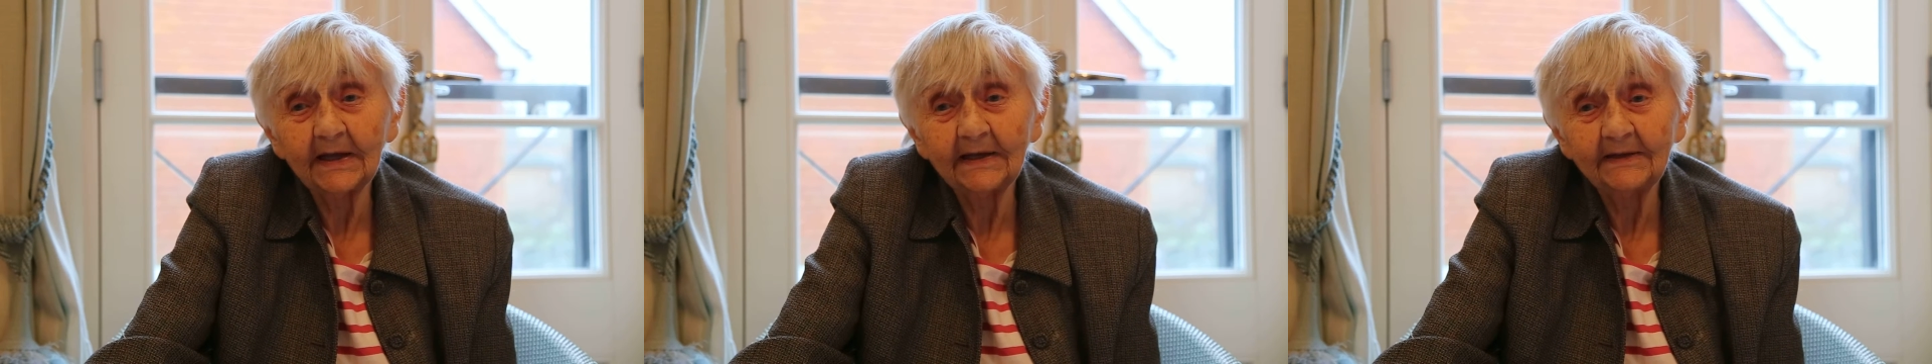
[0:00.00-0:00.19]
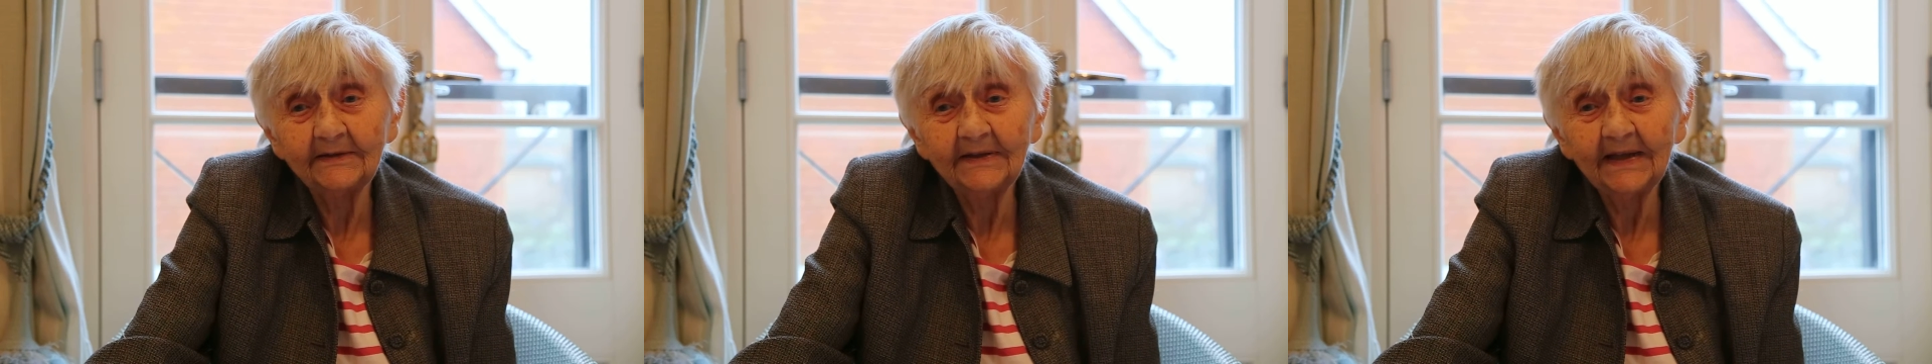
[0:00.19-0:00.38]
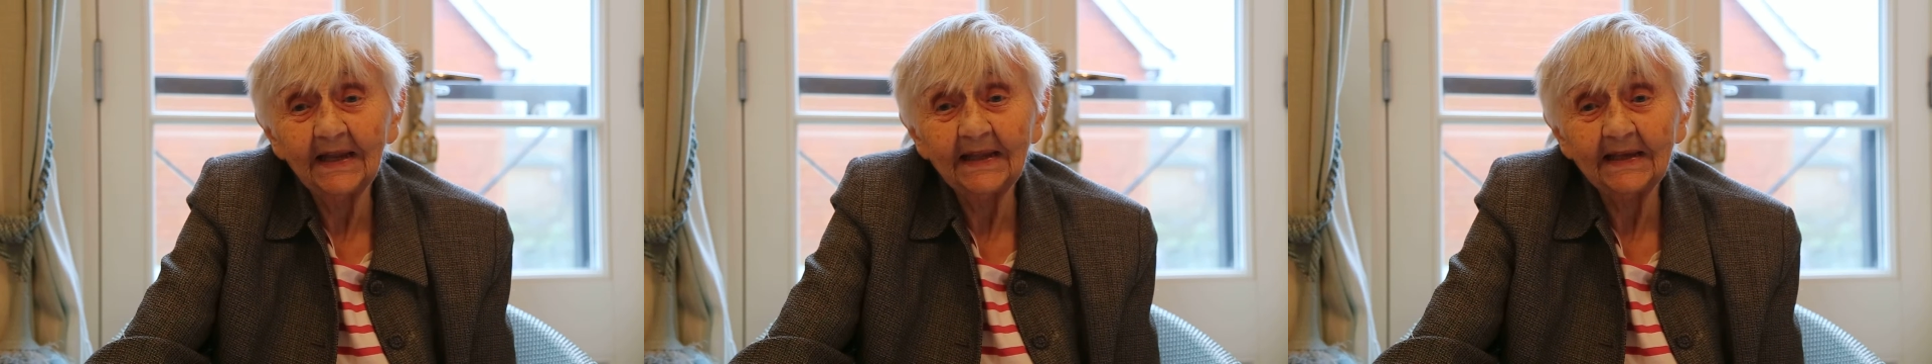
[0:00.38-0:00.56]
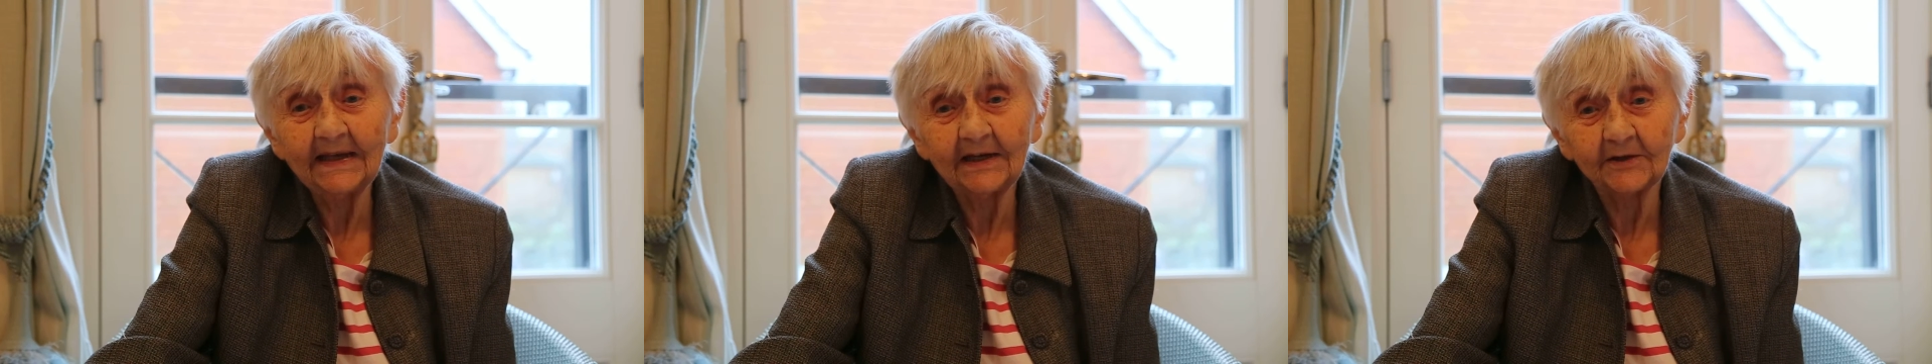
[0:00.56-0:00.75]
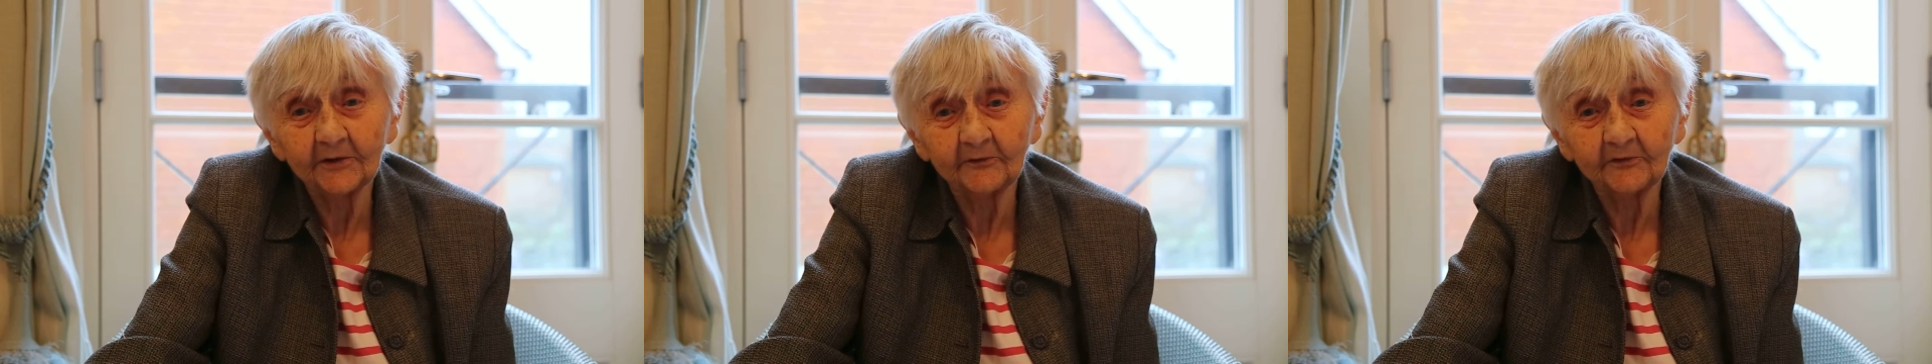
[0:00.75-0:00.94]
in
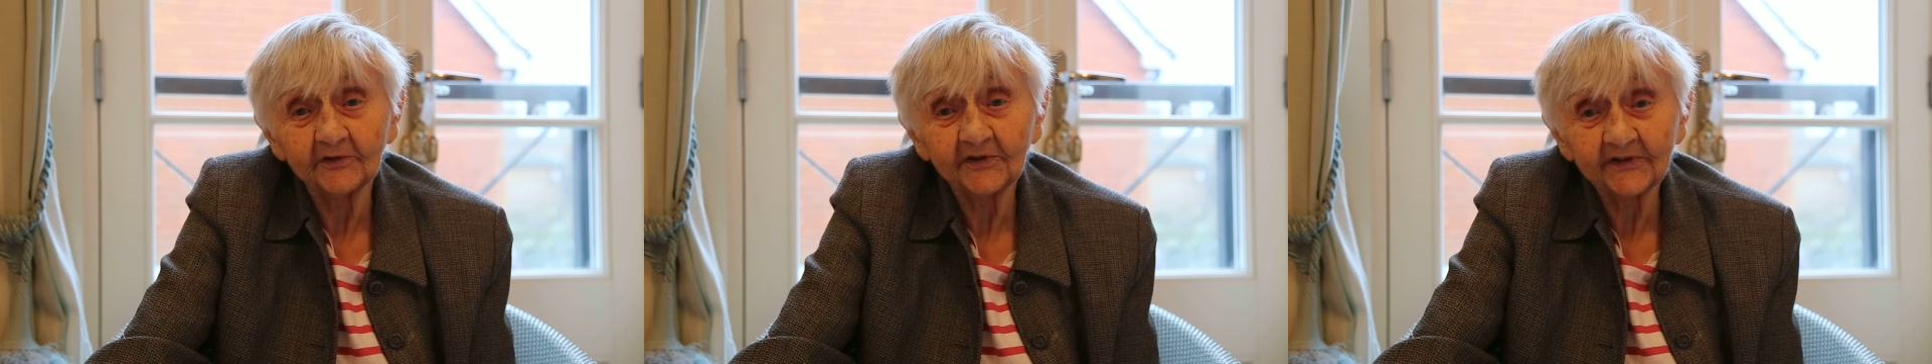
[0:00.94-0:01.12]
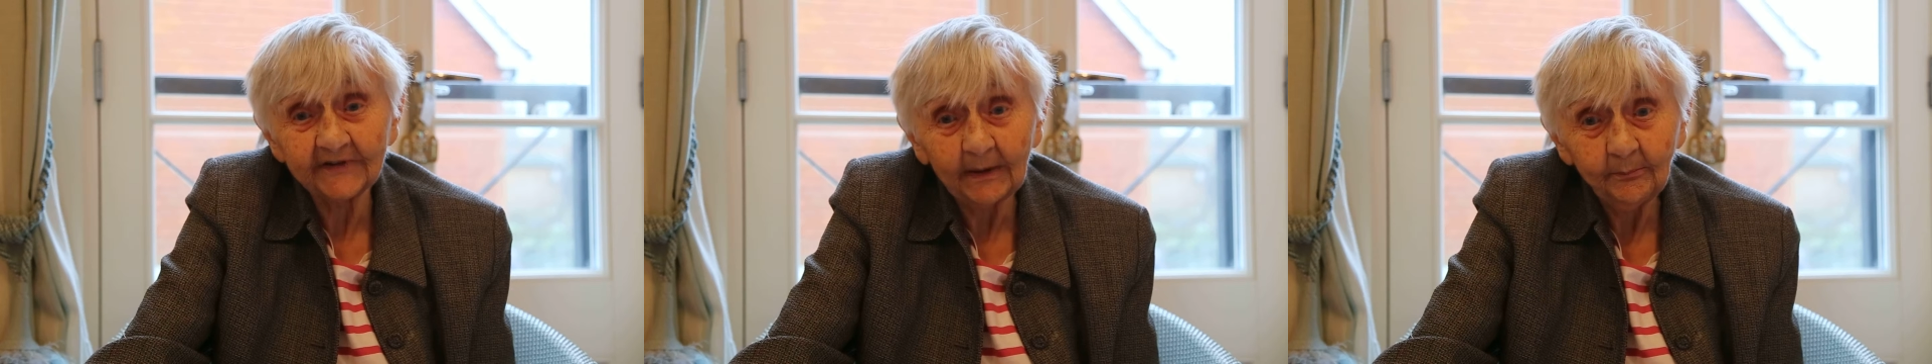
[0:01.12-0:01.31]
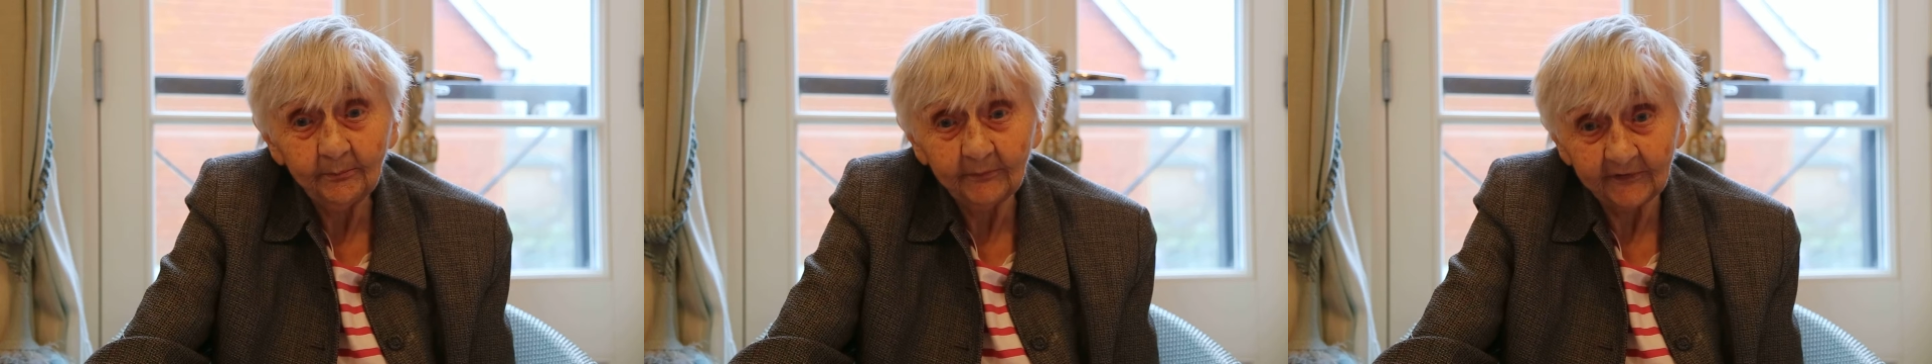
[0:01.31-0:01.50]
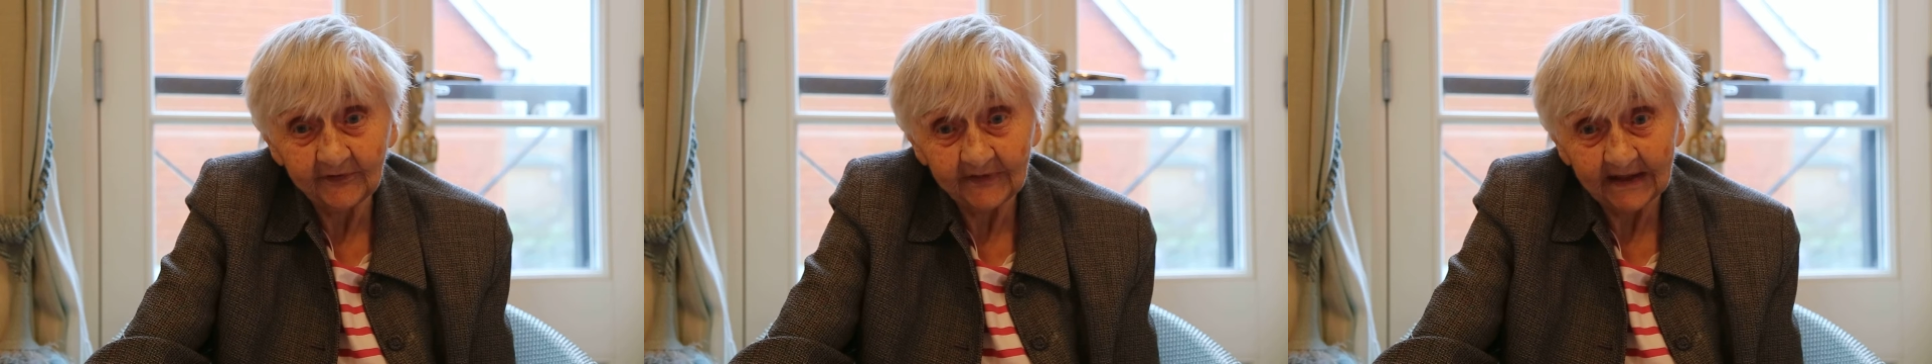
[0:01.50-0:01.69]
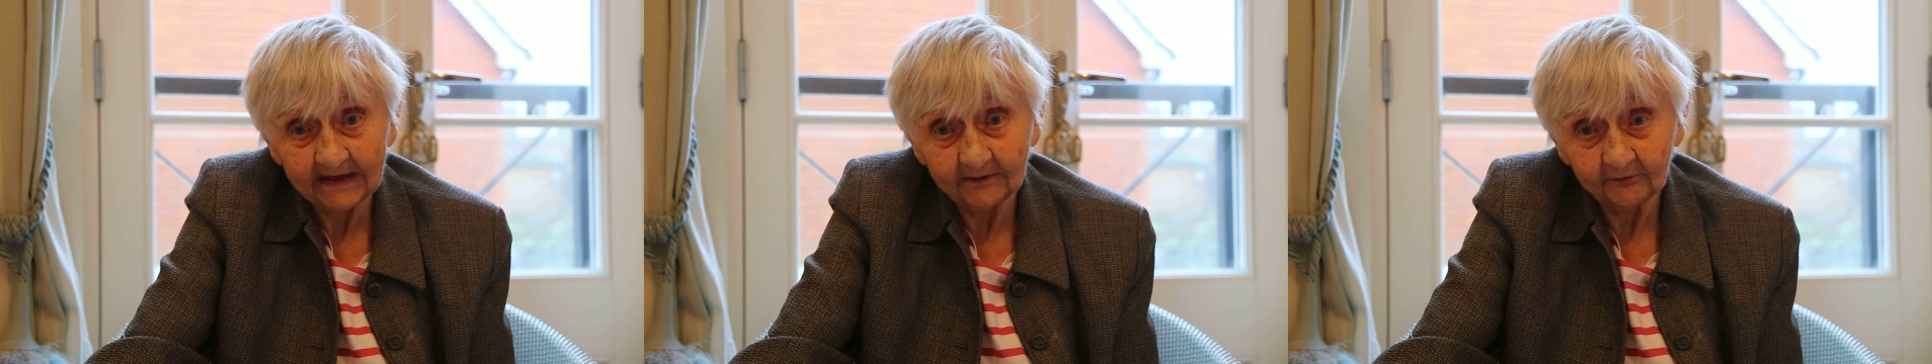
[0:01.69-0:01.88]
need of
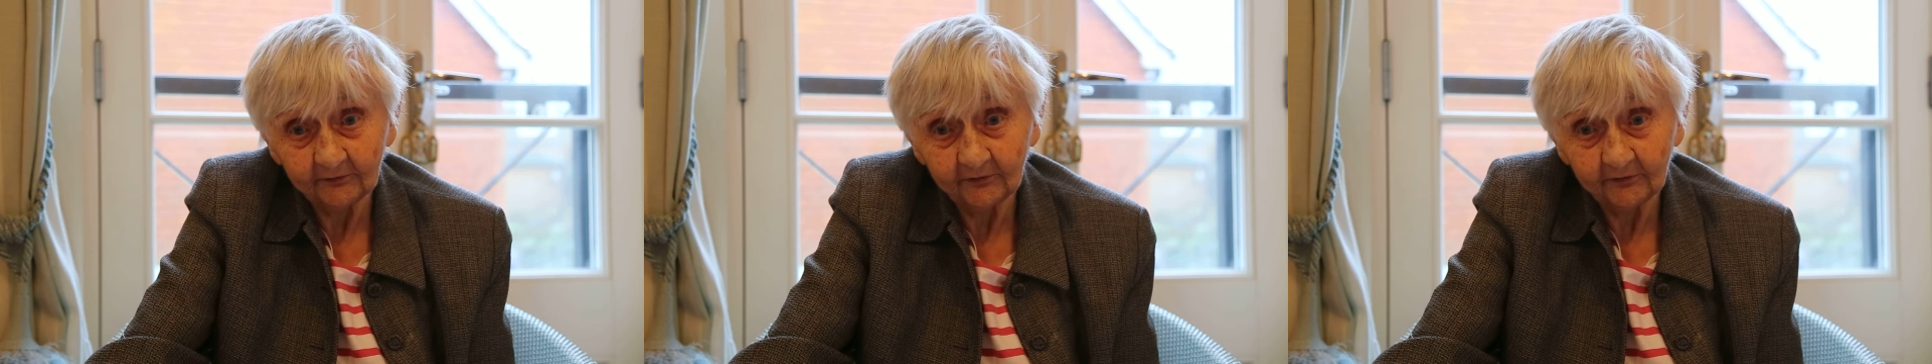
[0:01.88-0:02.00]
something